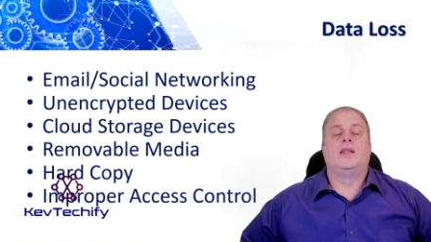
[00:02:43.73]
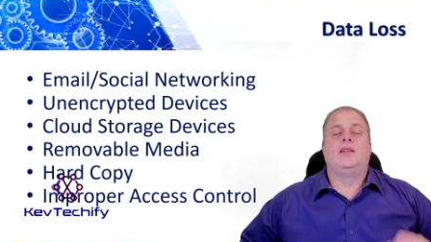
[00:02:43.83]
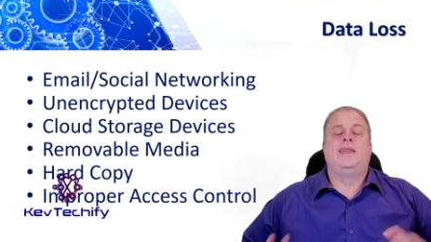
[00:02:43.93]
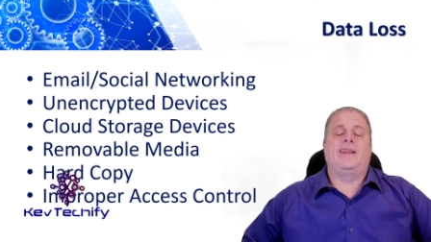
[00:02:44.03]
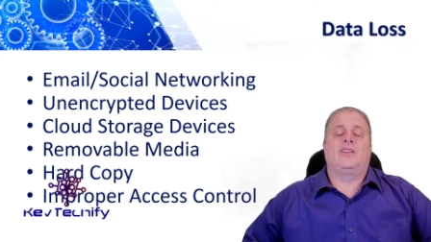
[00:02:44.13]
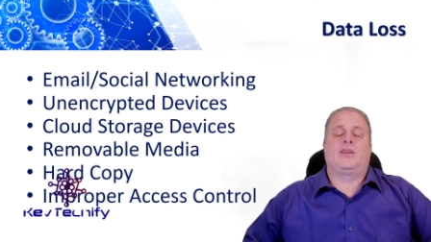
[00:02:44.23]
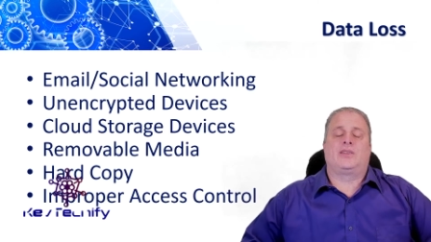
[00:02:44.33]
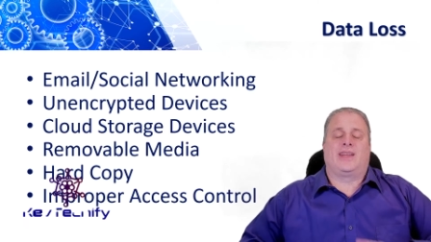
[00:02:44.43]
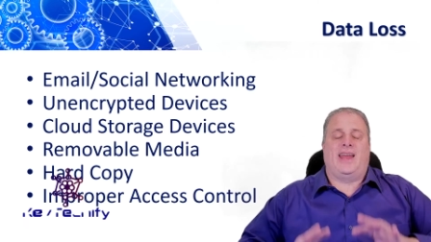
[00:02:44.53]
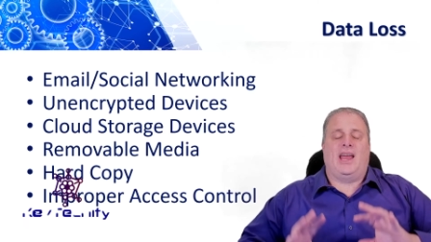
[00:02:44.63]
Data loss
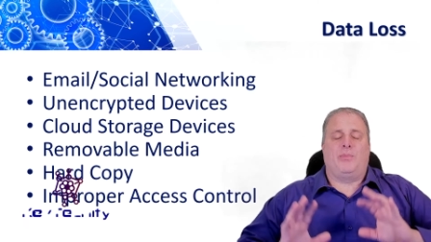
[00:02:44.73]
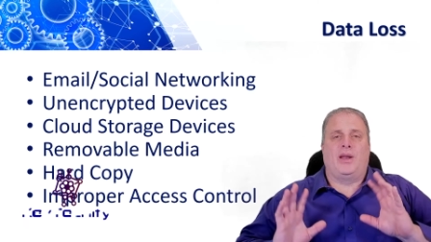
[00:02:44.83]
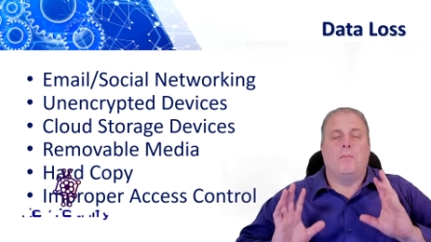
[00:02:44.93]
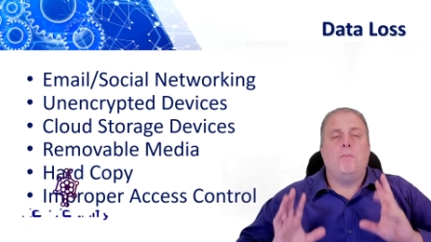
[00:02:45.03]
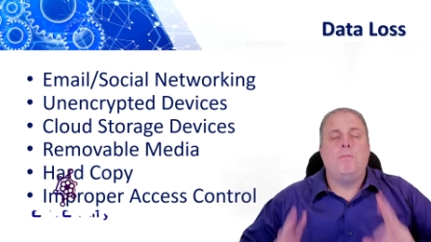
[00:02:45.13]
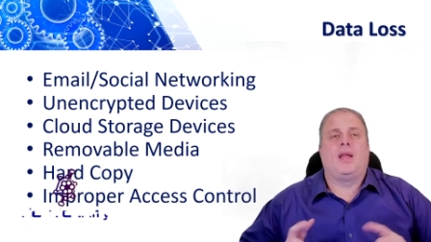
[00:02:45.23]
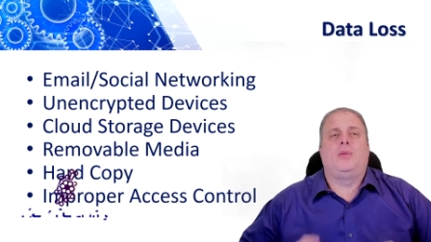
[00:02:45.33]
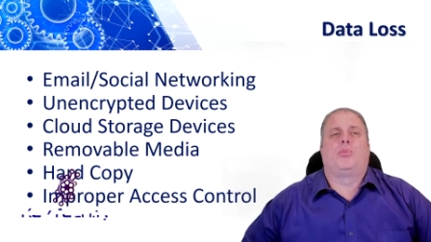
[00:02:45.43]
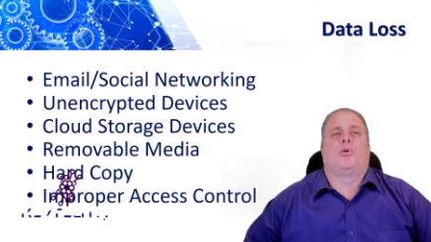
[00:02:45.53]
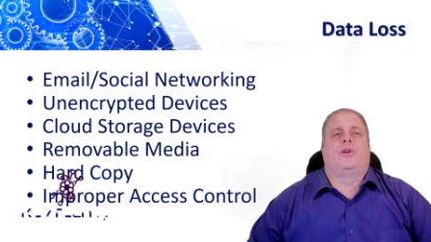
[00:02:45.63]
can happen at many
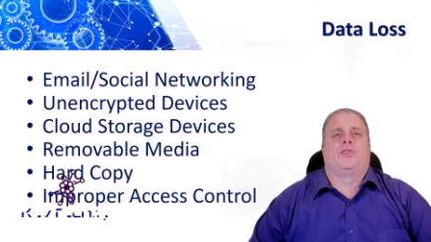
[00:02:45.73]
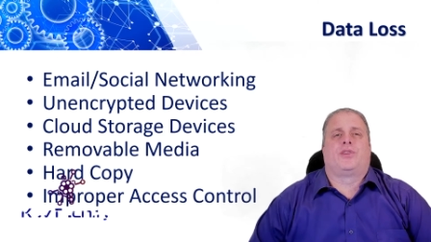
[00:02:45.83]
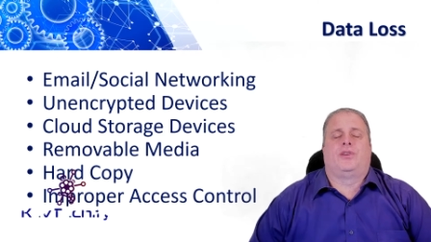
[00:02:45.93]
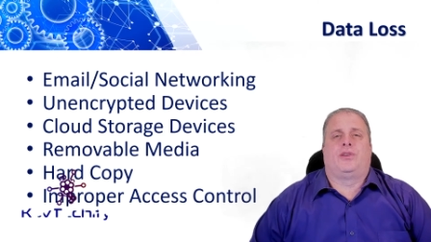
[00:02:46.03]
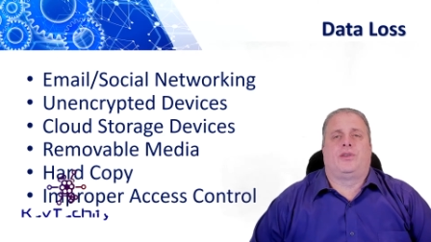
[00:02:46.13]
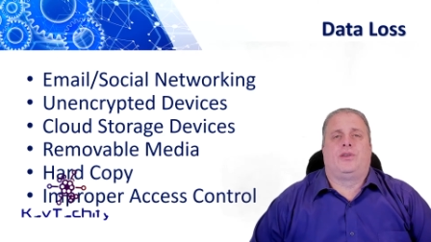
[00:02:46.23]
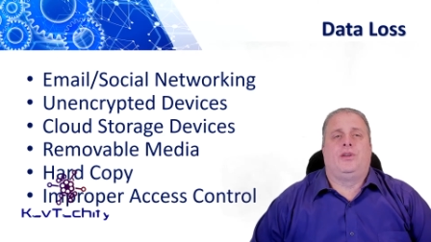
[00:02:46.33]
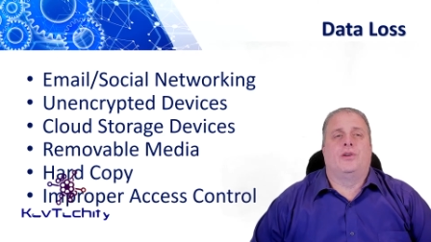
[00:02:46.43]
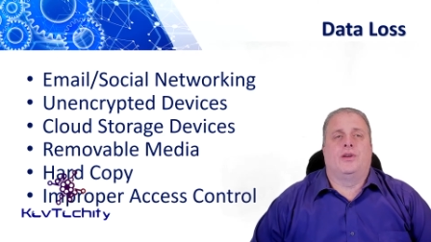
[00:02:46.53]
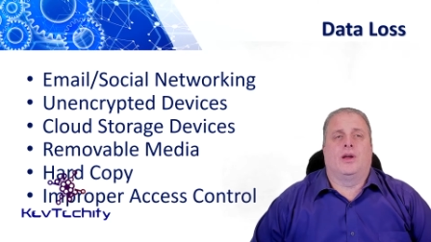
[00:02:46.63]
points on
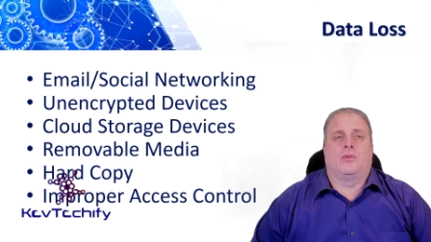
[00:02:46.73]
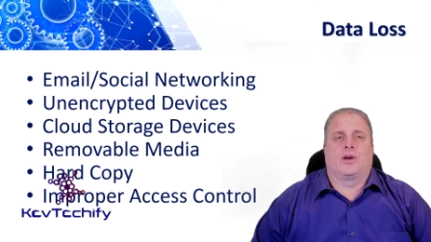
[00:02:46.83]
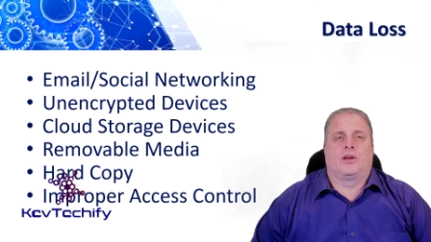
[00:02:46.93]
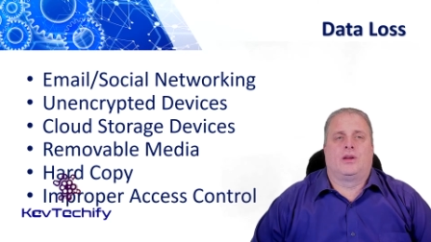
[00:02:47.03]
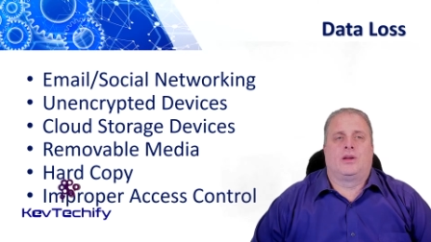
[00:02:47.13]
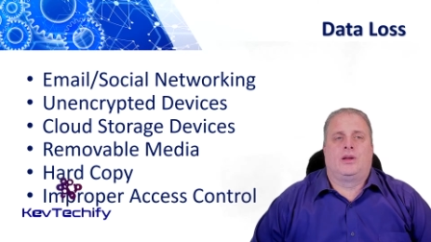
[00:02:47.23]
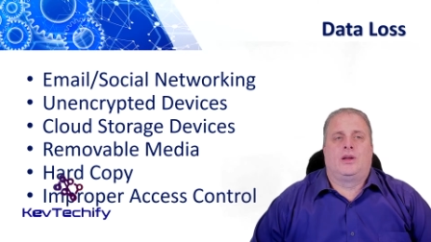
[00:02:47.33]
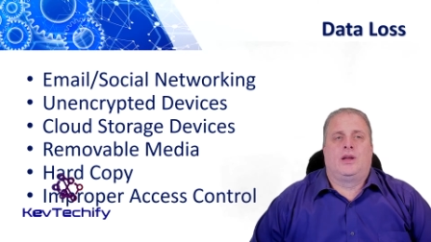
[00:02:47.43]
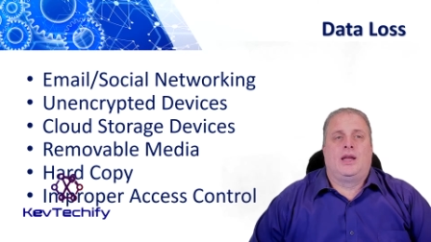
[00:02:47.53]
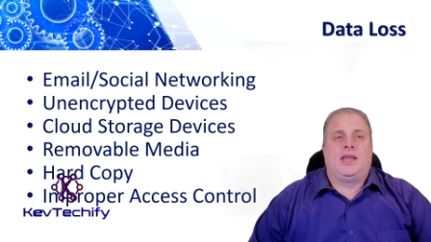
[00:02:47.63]
your network
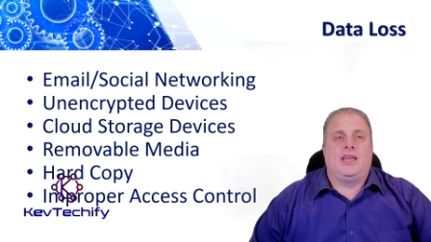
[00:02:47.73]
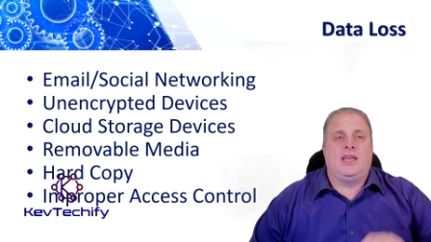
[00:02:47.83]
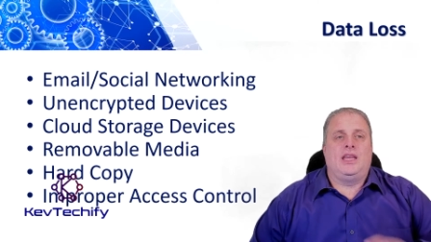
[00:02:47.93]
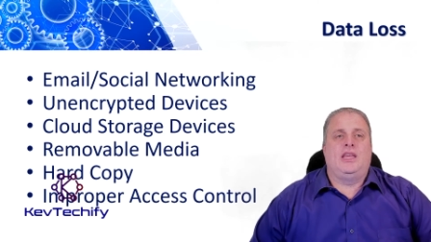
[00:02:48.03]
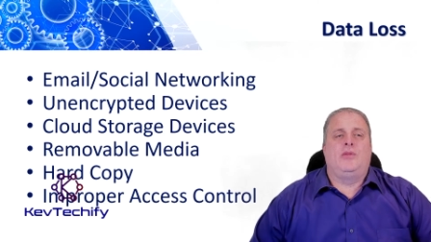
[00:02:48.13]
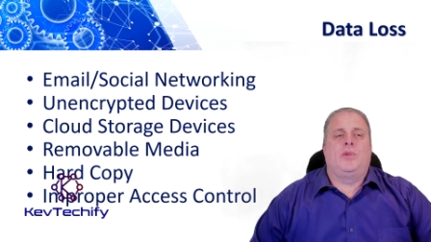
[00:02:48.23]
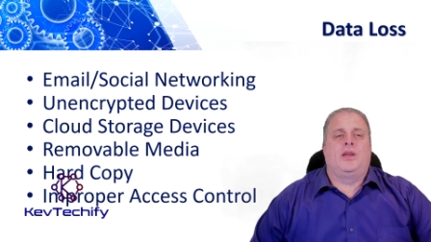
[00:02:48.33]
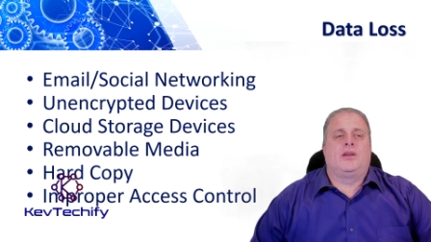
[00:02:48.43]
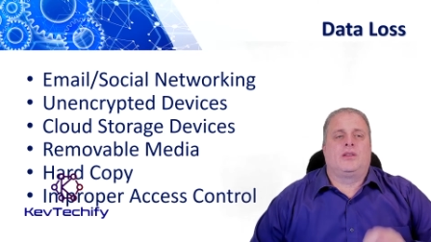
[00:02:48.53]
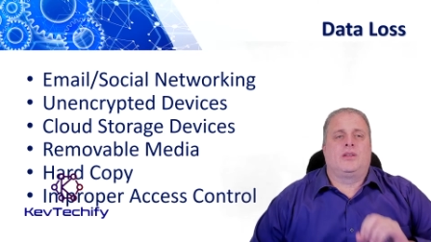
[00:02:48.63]

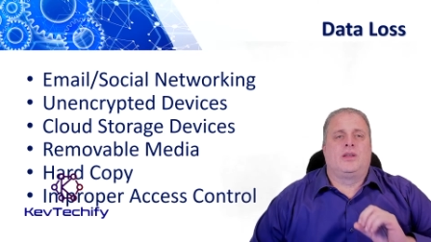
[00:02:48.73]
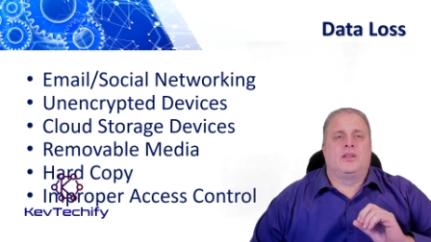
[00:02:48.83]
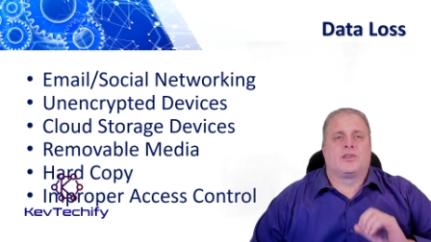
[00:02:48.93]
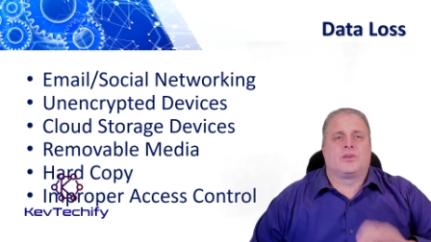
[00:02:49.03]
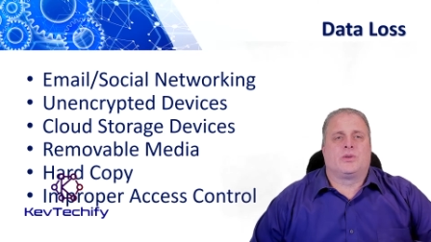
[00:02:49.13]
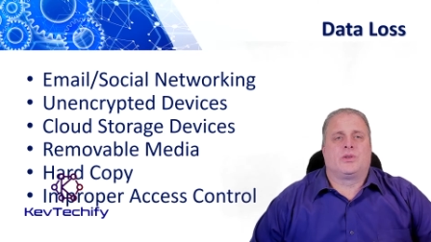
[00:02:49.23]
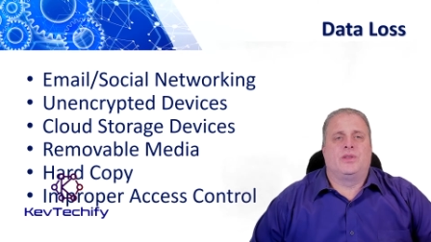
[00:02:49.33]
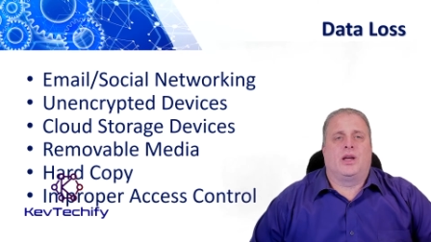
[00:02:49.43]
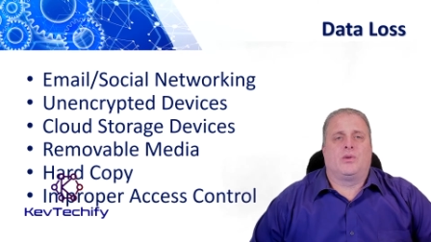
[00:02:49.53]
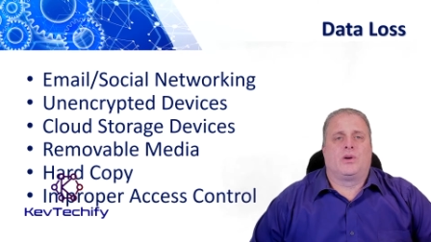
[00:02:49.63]
email and social
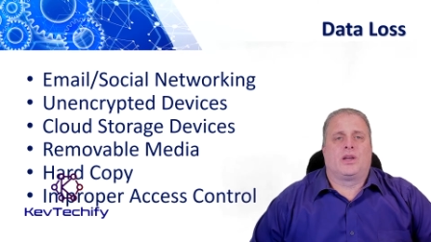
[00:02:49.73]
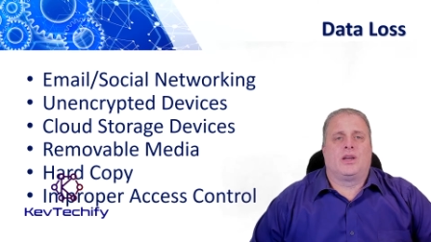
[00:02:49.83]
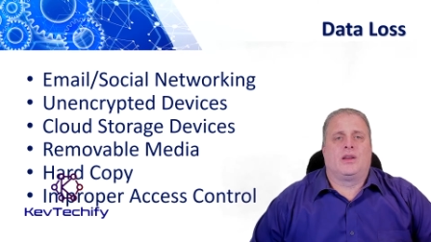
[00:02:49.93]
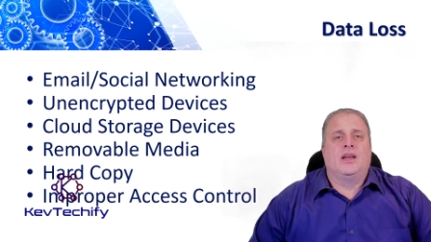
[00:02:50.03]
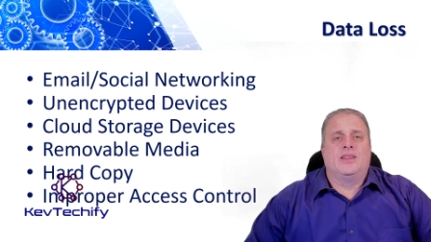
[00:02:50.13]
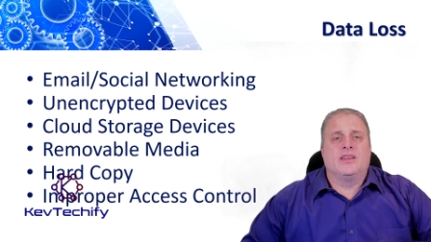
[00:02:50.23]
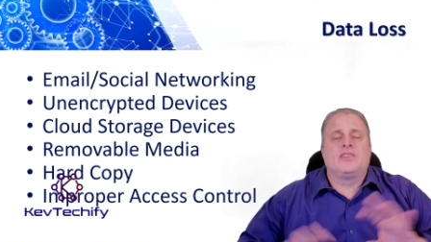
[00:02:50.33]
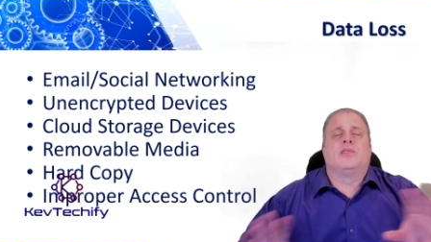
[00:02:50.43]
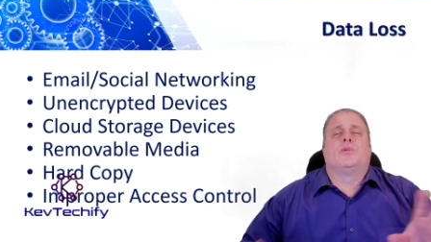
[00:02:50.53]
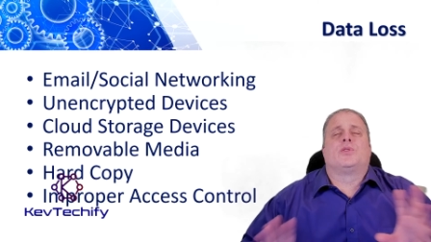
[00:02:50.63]
networking, this
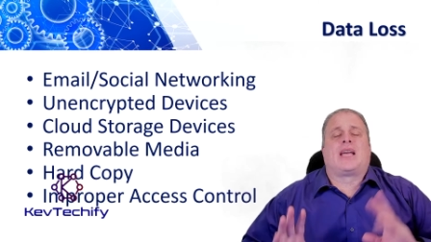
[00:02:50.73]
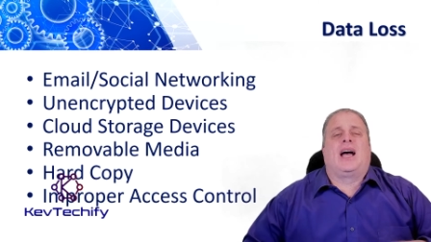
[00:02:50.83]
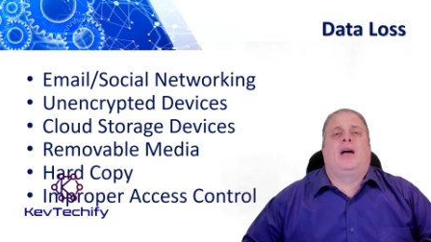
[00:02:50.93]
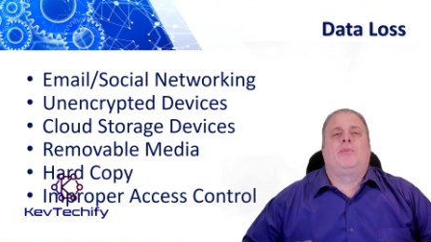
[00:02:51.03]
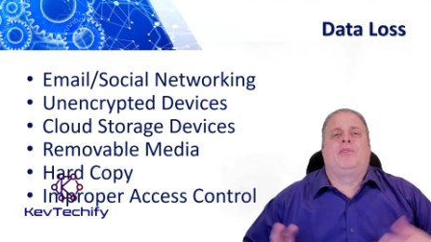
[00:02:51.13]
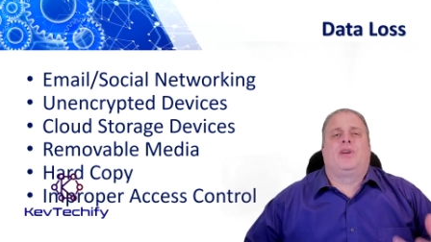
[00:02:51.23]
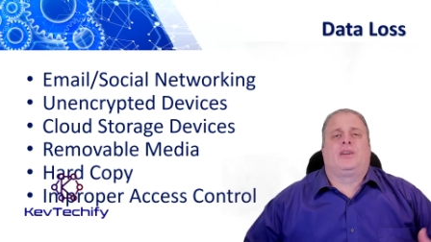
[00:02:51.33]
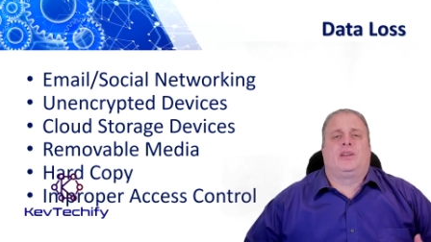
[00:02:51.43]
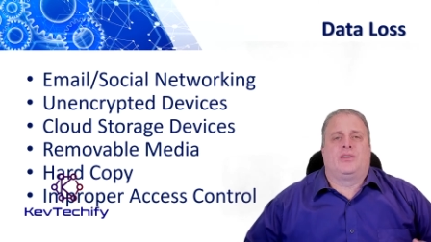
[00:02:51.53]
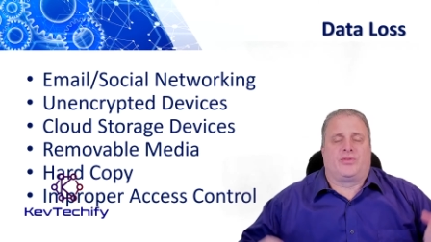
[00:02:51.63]
is the most common
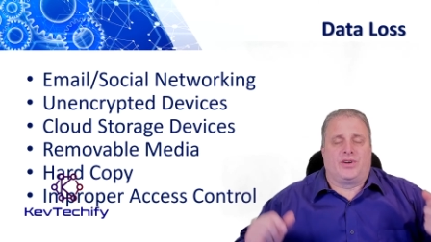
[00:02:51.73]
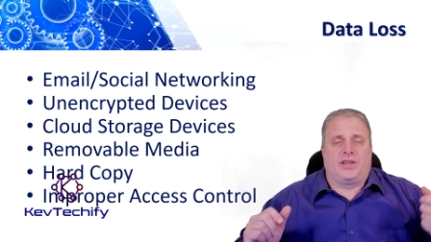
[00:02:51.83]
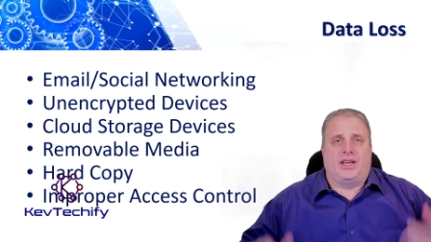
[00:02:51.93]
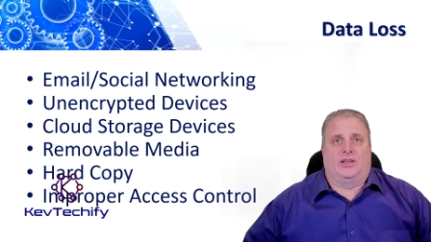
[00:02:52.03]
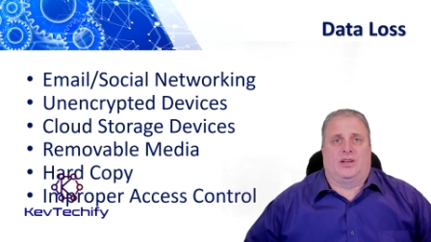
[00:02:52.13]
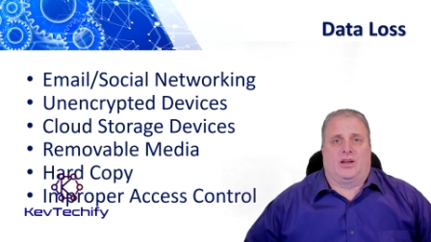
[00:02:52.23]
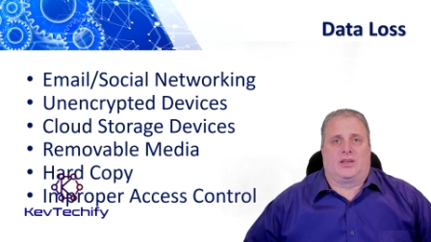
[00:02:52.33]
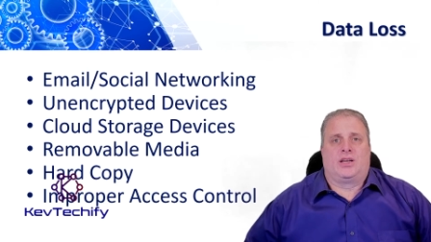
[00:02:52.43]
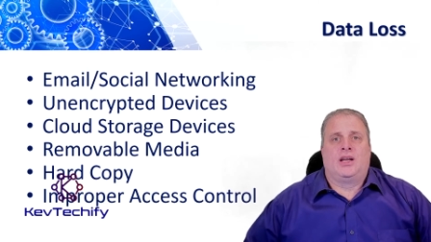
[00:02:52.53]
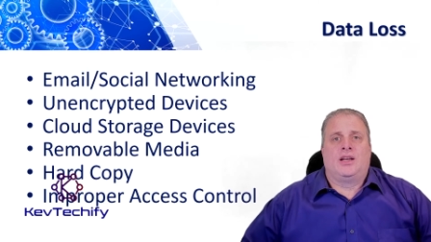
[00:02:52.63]
vector for data loss.